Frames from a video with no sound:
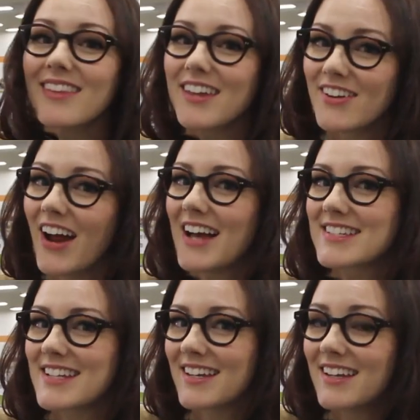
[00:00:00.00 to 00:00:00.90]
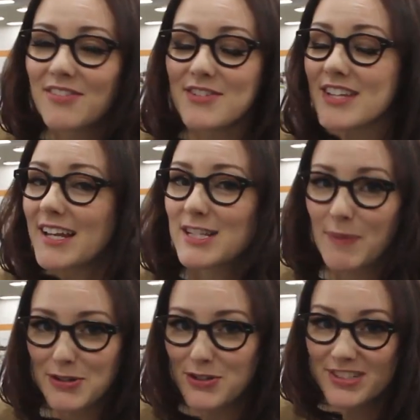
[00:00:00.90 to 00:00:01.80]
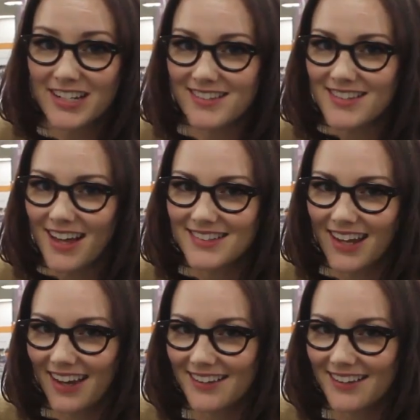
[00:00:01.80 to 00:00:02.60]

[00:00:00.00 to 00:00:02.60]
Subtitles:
that you're asking if there's any special deals that day.